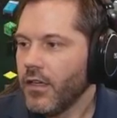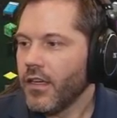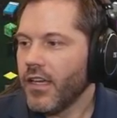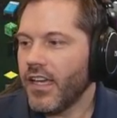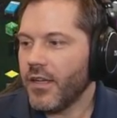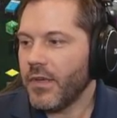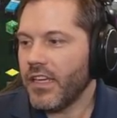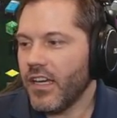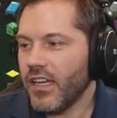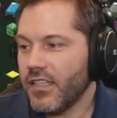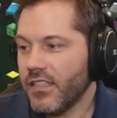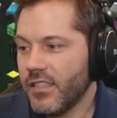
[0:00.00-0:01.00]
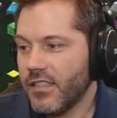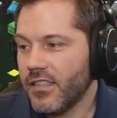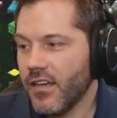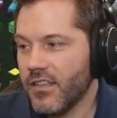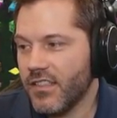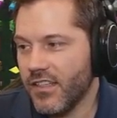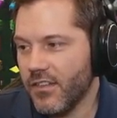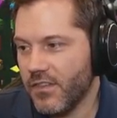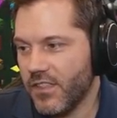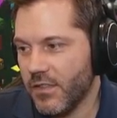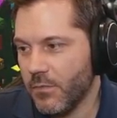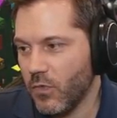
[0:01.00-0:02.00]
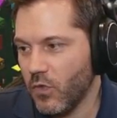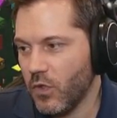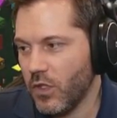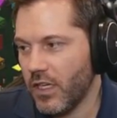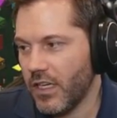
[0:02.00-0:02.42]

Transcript: And we got ourselves some more